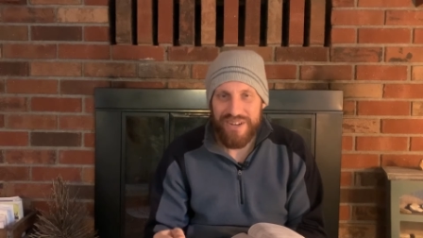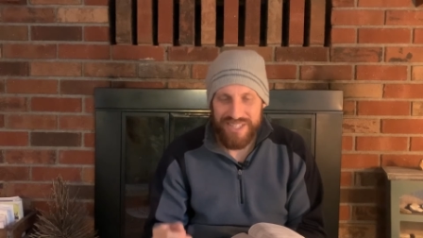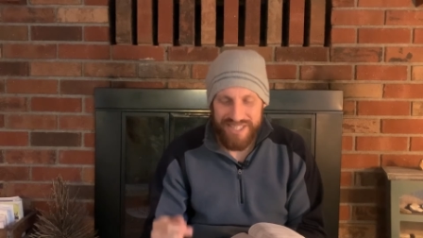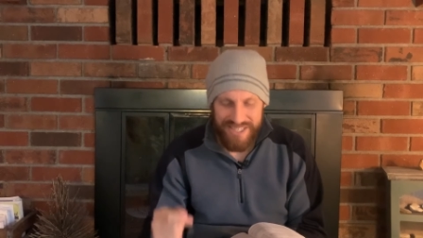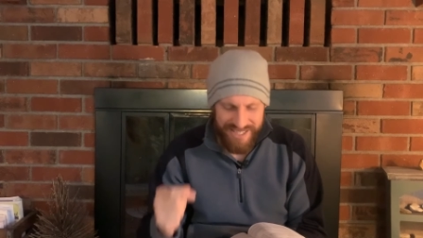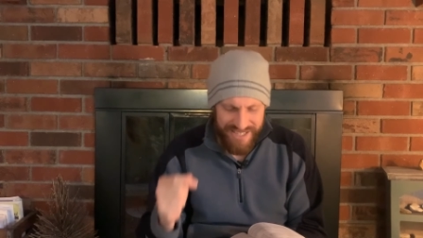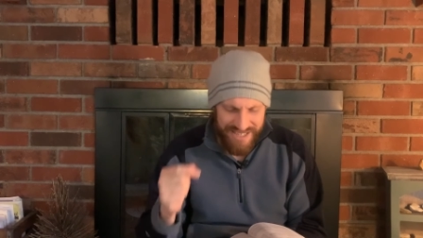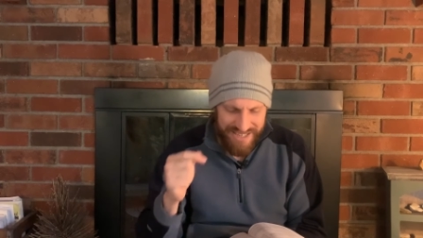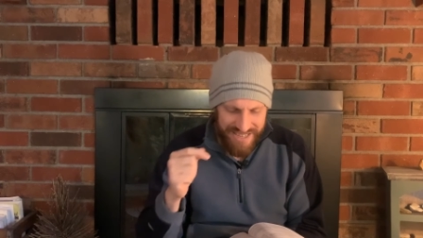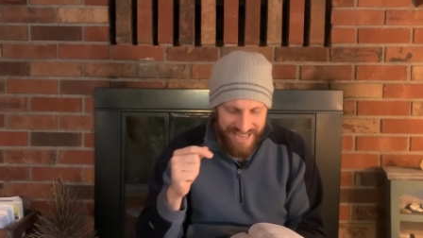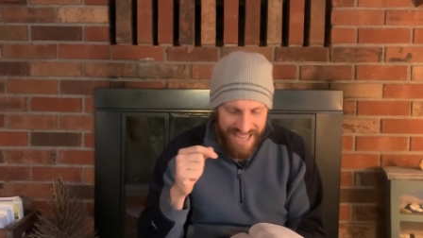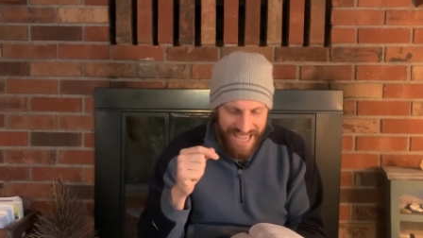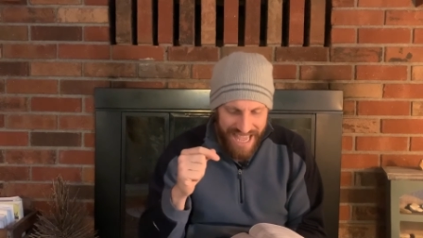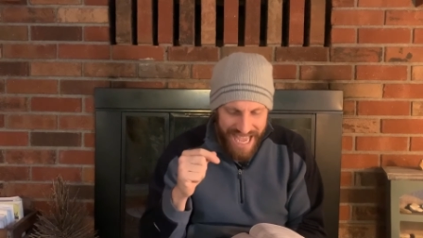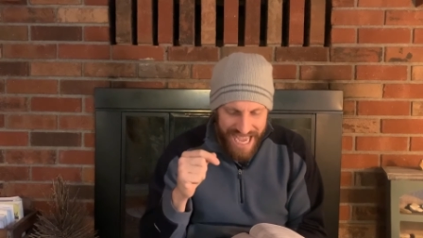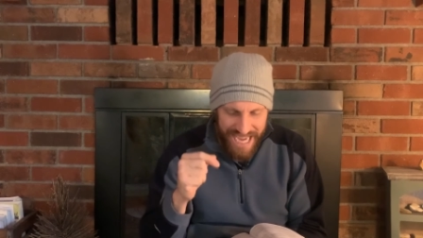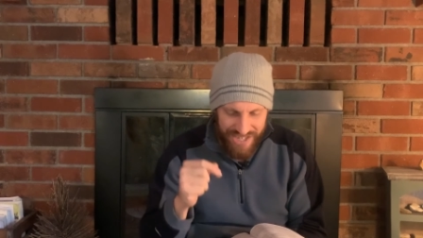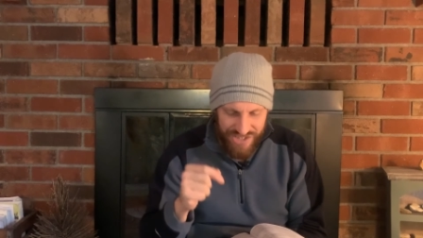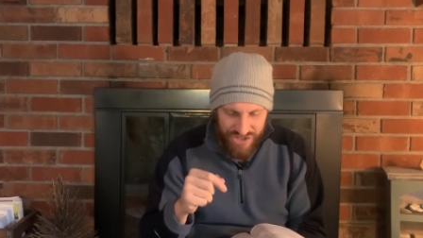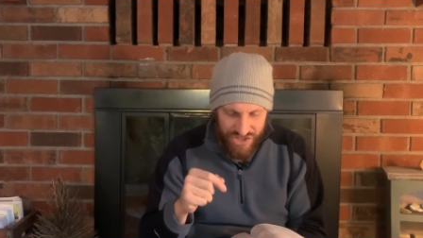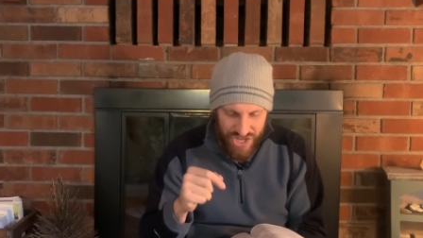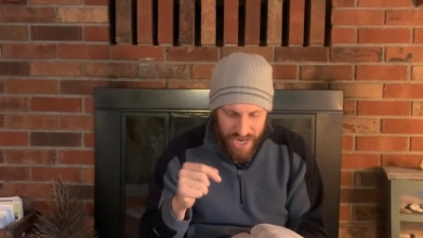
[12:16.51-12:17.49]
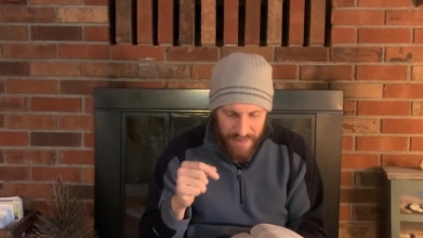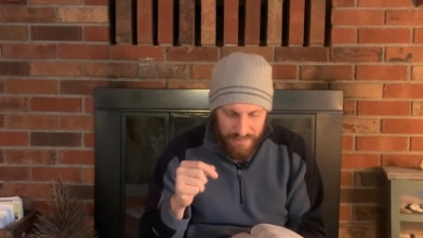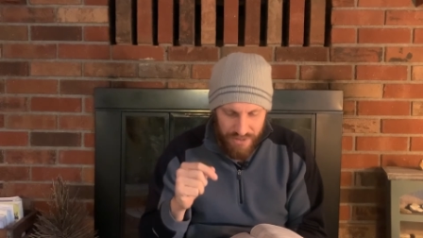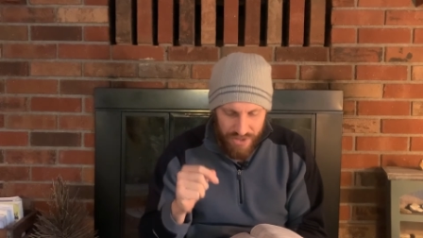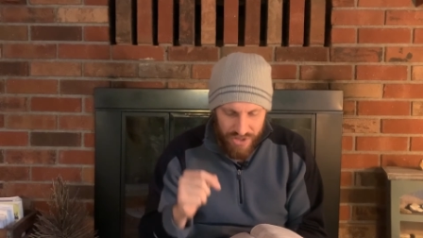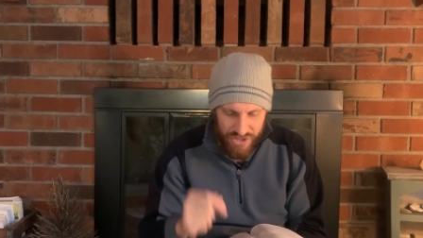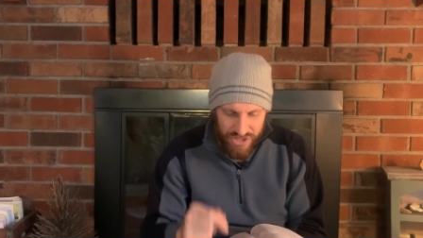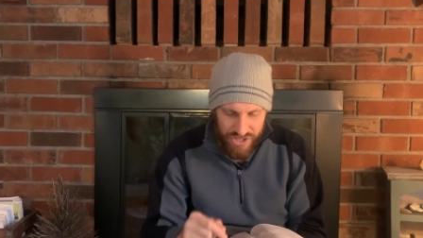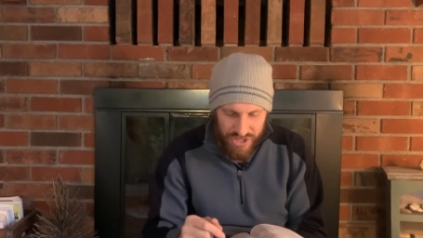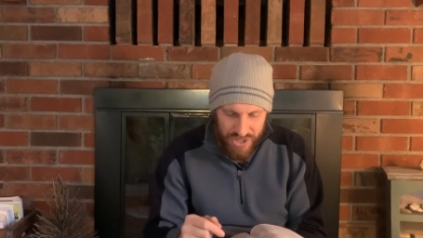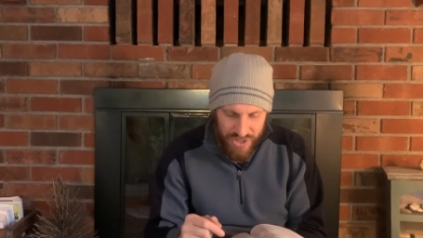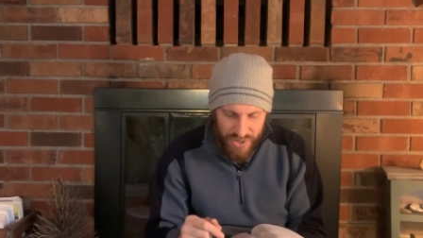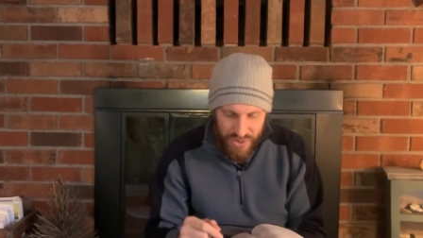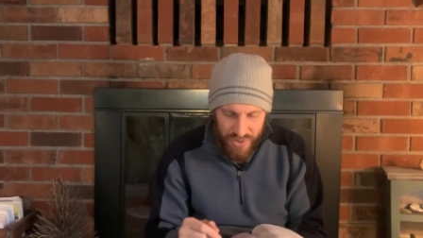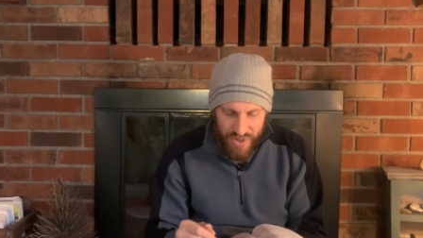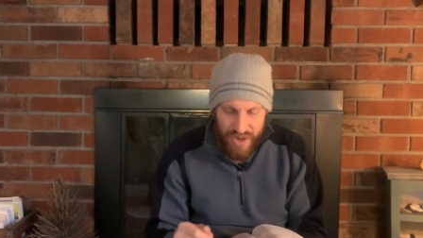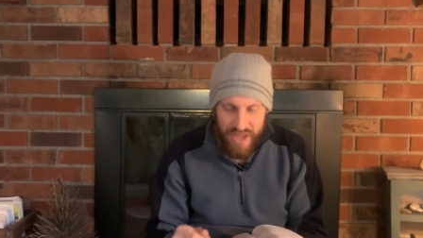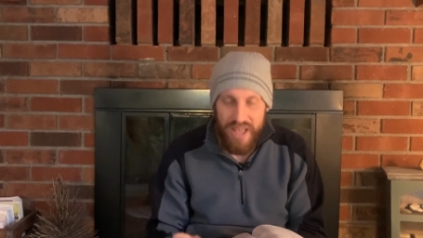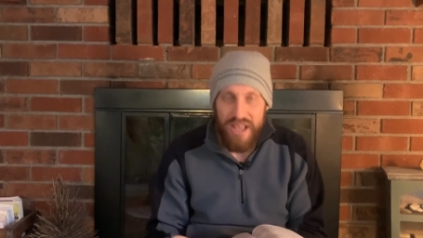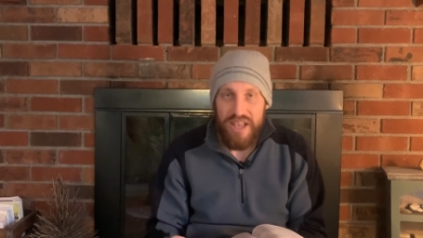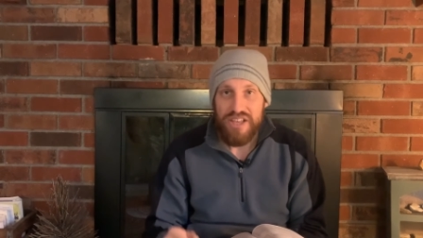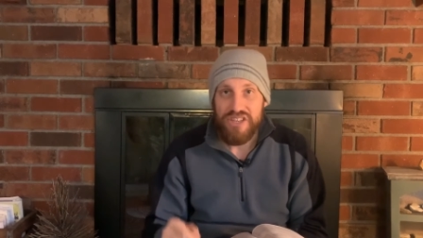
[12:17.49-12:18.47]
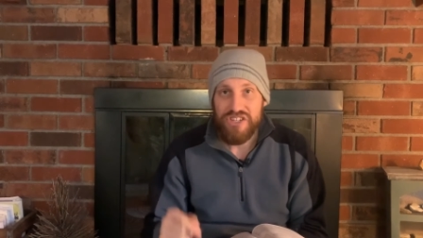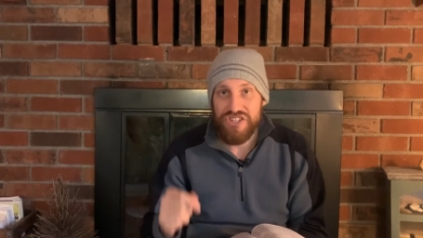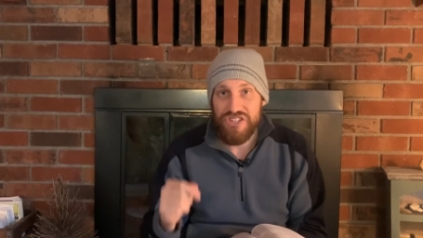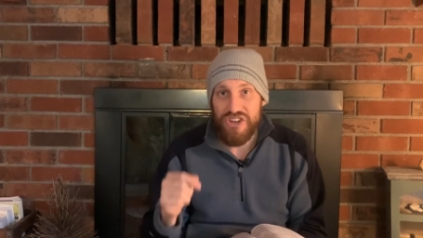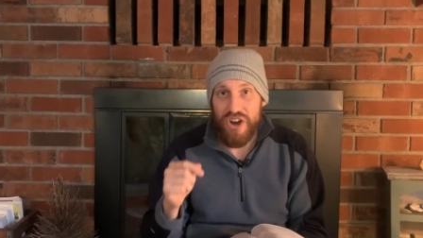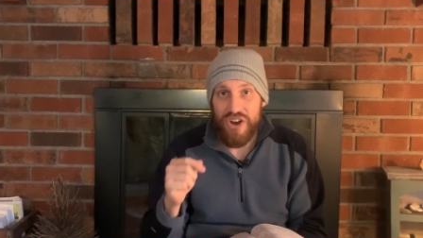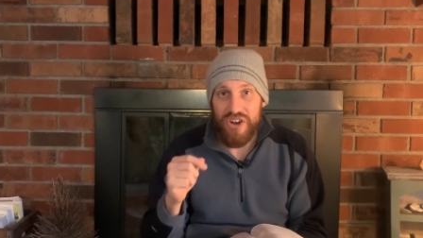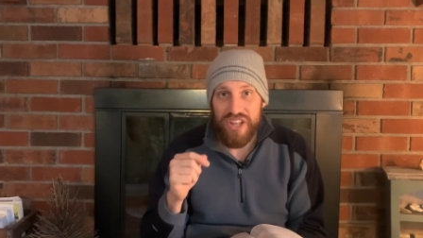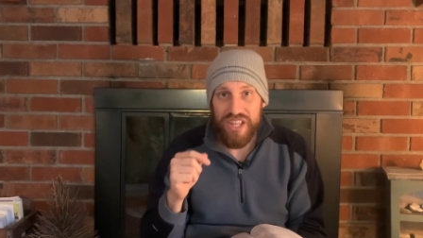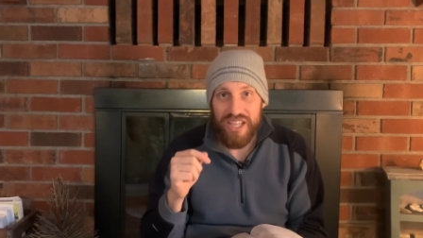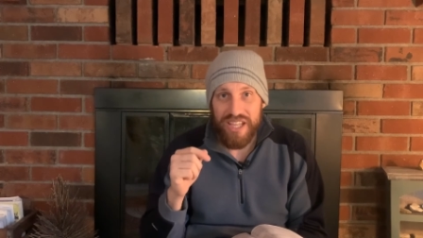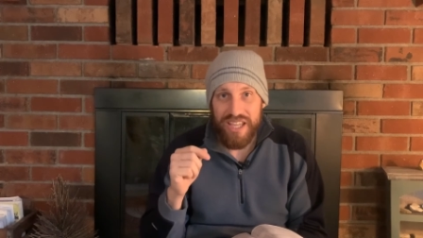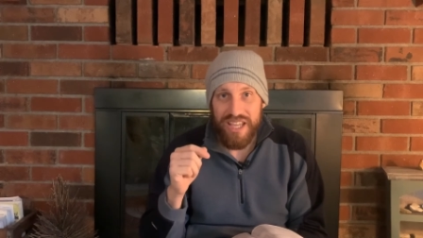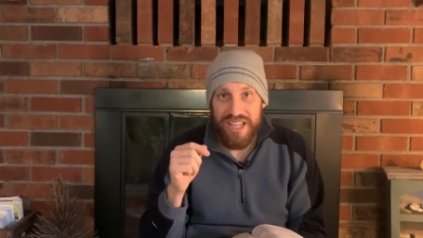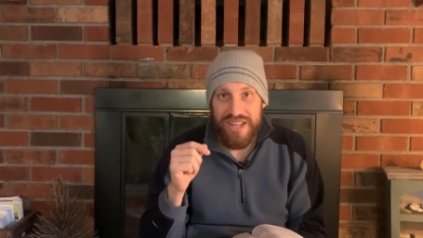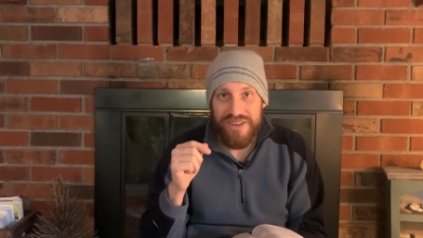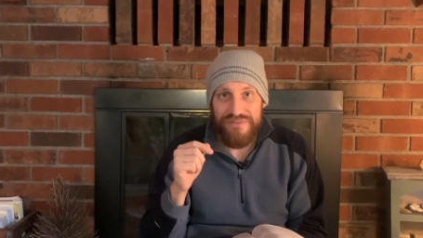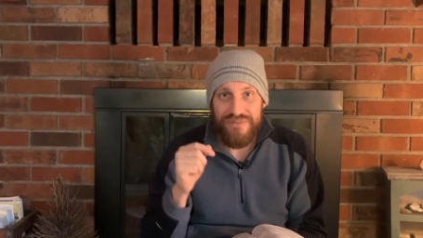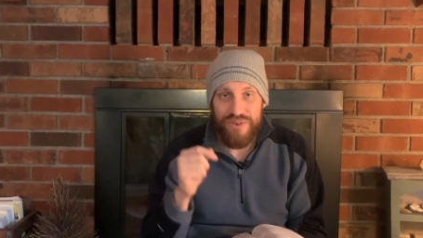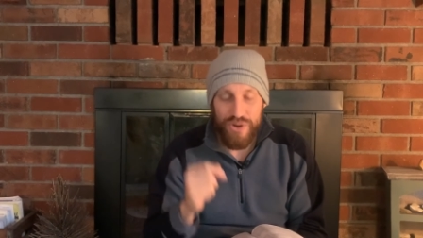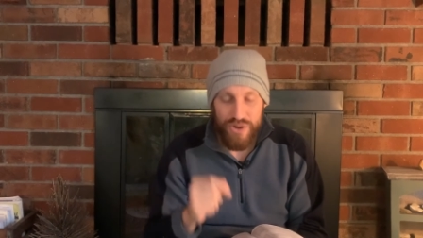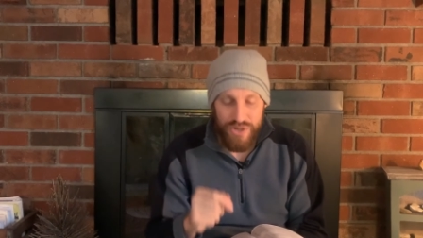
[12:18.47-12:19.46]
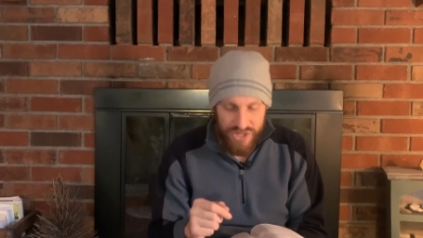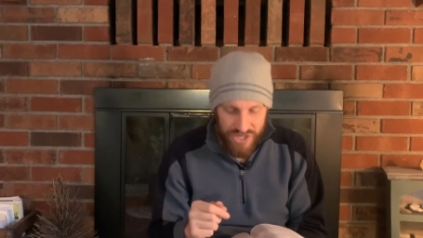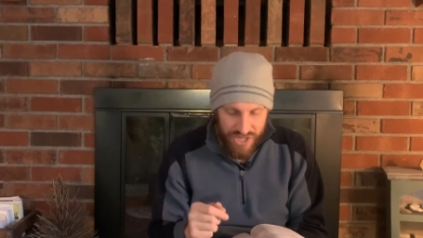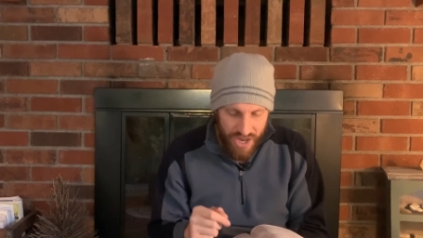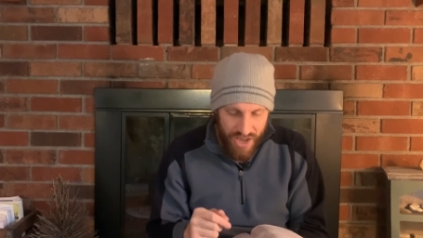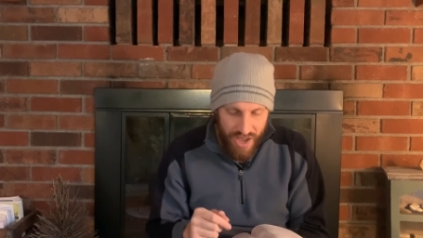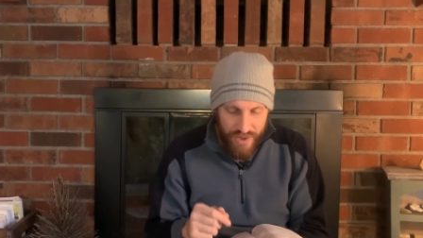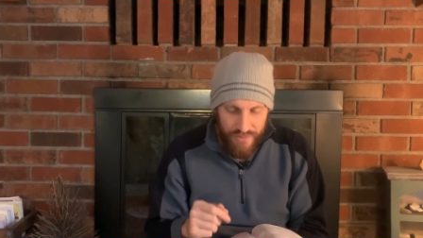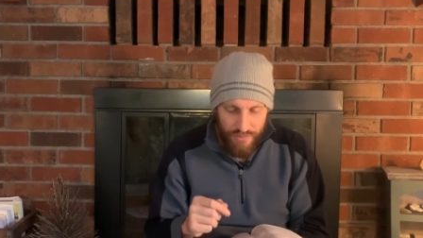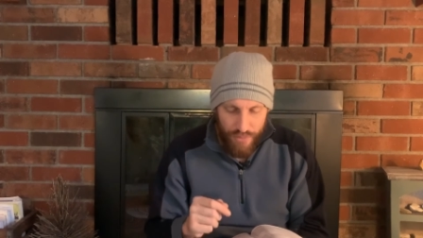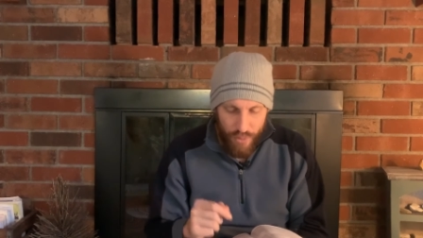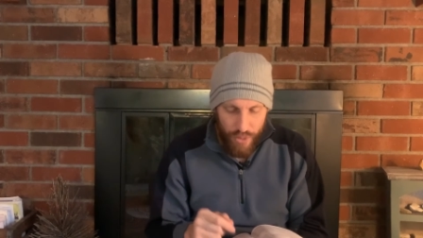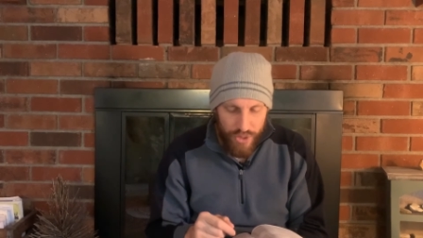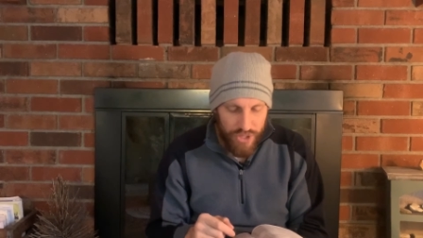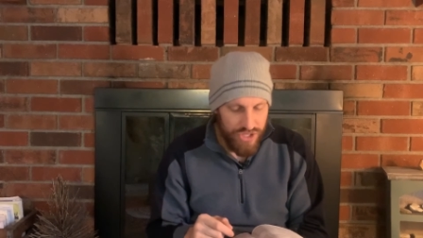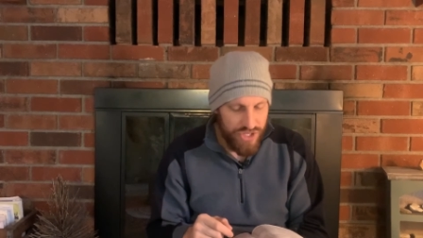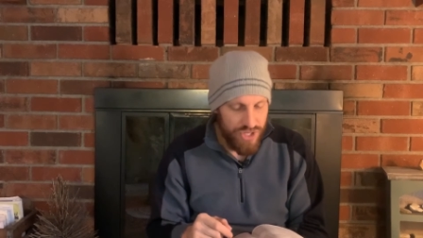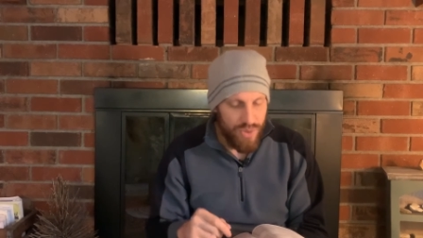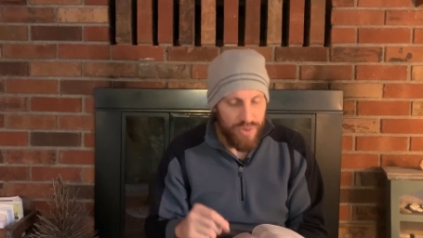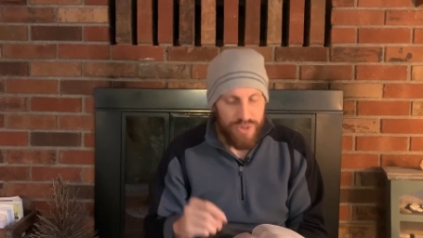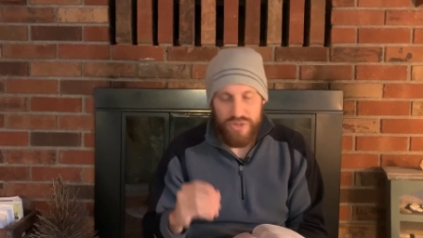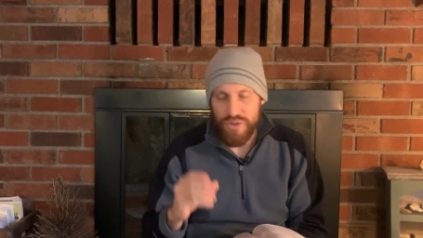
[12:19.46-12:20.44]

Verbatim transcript: It's in Acts chapter 2, starting in verse 42.